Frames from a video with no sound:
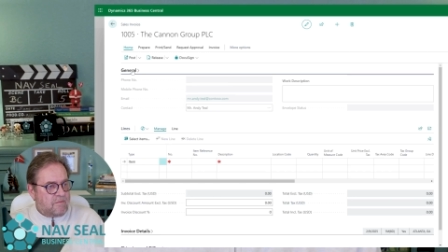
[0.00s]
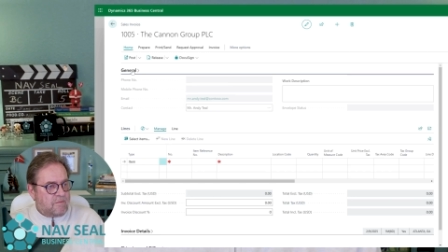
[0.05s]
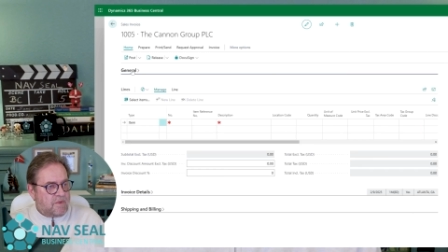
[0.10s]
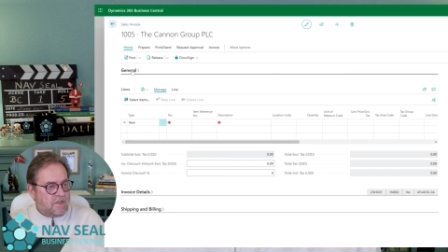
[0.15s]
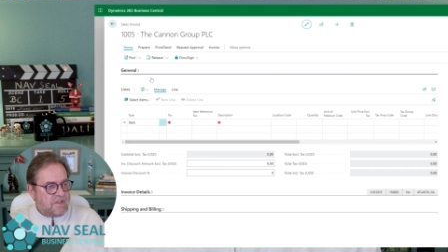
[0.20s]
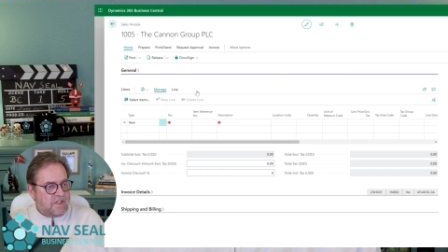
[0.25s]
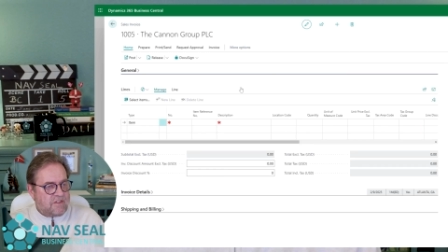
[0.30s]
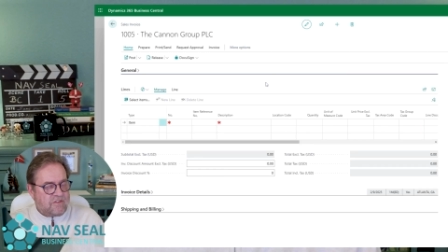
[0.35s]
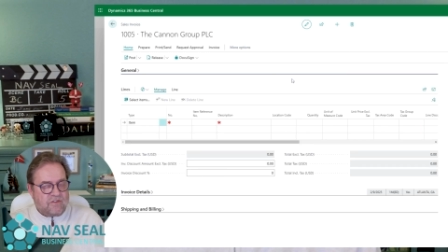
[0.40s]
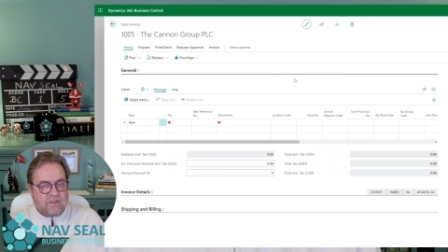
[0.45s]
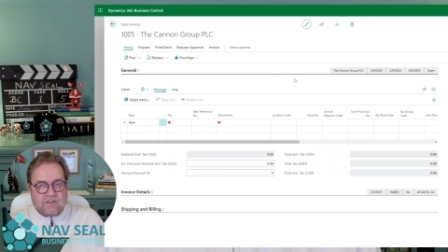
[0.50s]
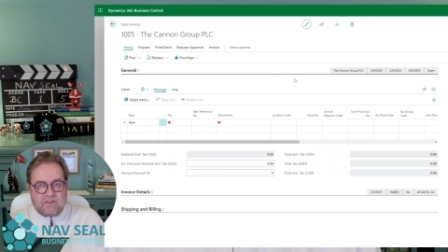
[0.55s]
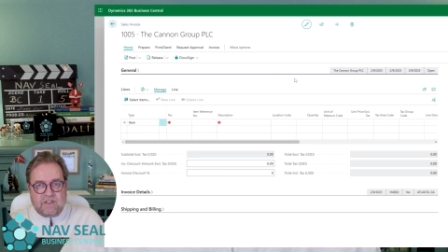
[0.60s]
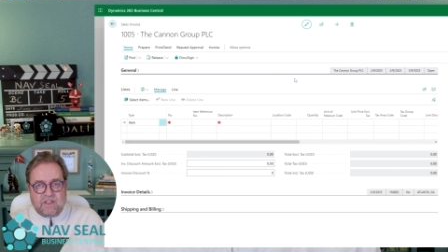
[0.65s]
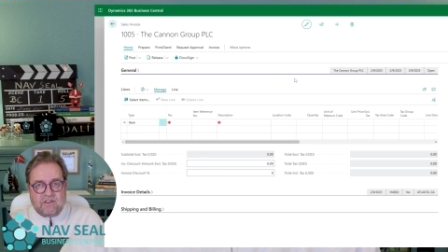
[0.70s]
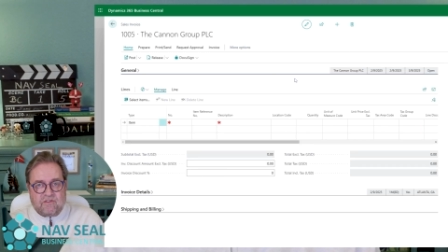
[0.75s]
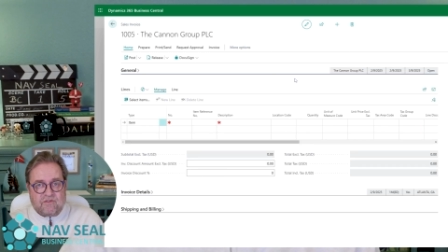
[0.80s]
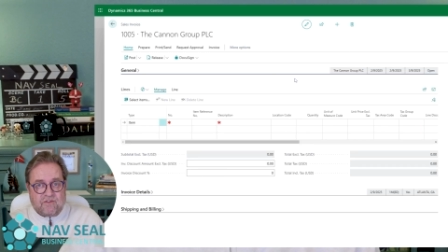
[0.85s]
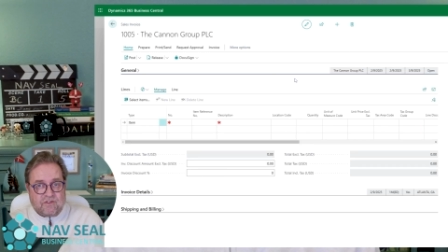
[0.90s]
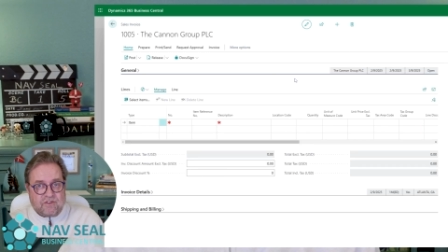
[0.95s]
but that's not the
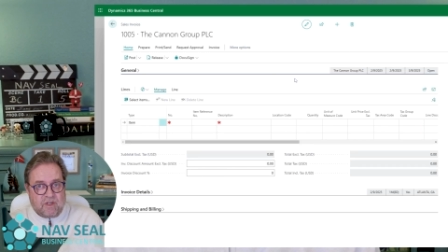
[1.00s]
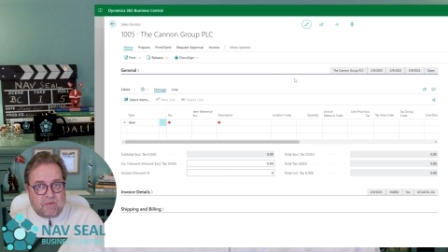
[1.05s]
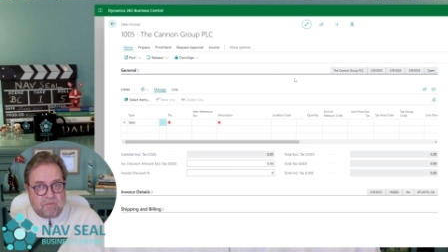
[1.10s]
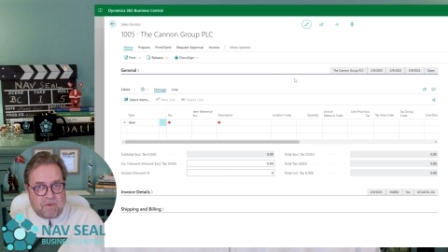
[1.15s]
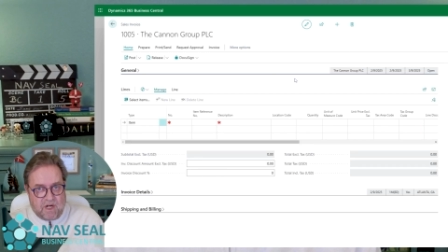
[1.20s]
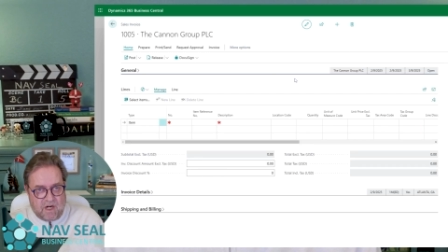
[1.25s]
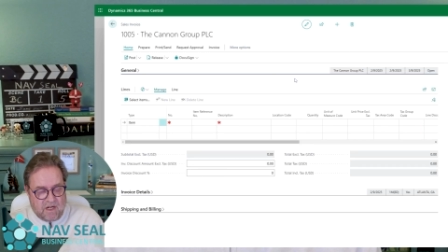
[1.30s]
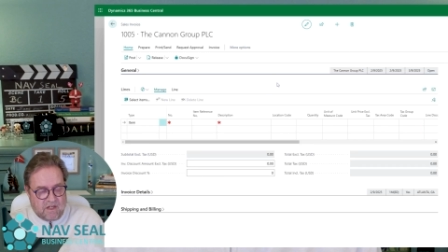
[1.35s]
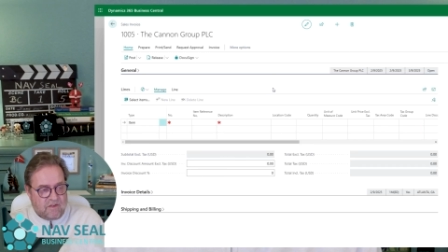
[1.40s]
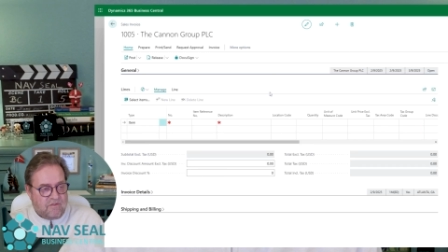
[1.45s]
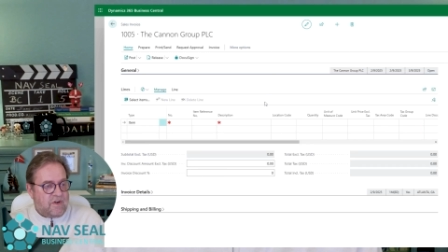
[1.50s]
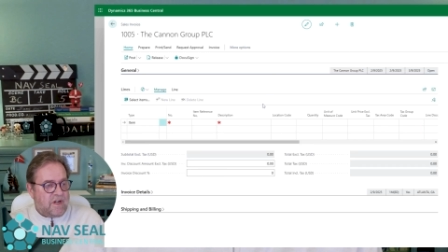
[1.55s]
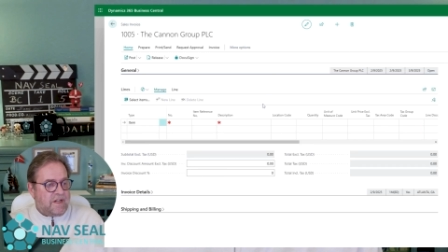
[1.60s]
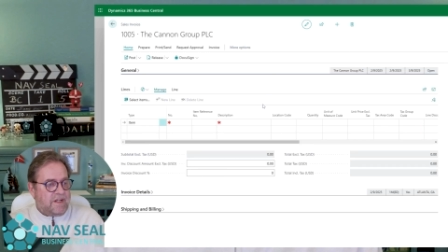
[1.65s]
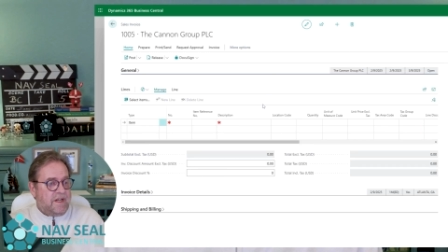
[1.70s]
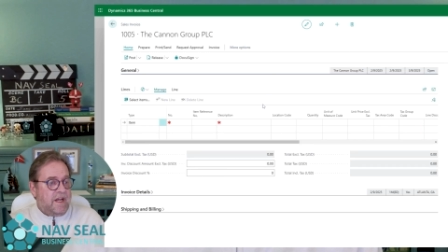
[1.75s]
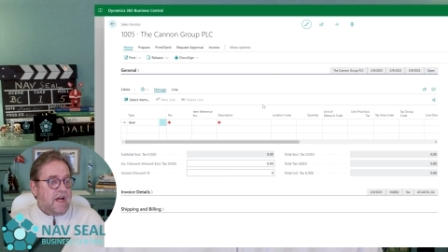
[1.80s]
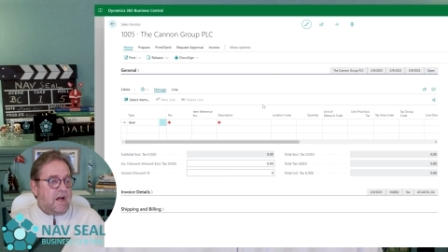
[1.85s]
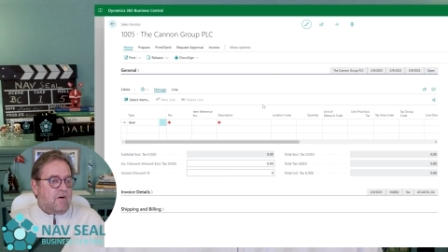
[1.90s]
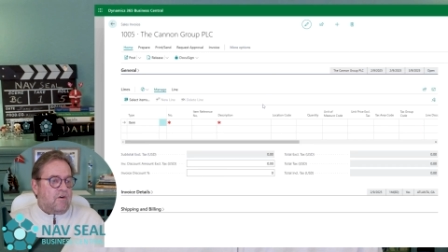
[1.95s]
interesting part right
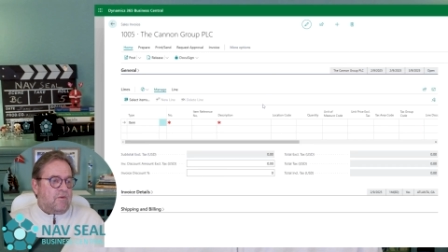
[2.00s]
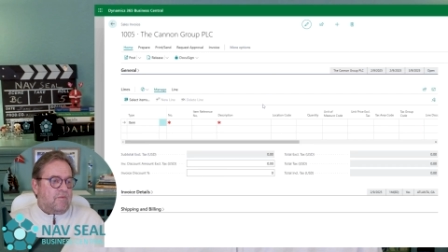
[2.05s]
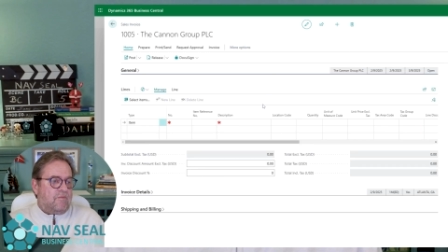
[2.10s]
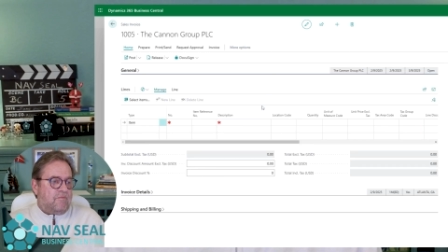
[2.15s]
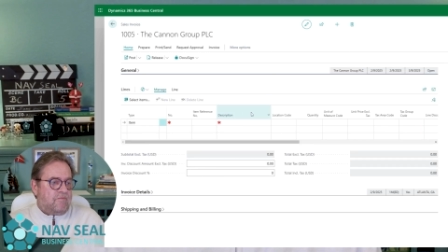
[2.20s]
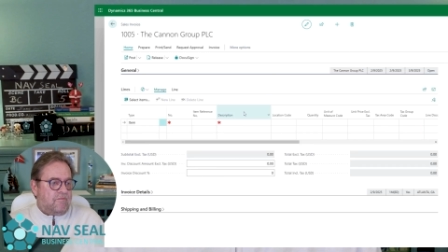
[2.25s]
now.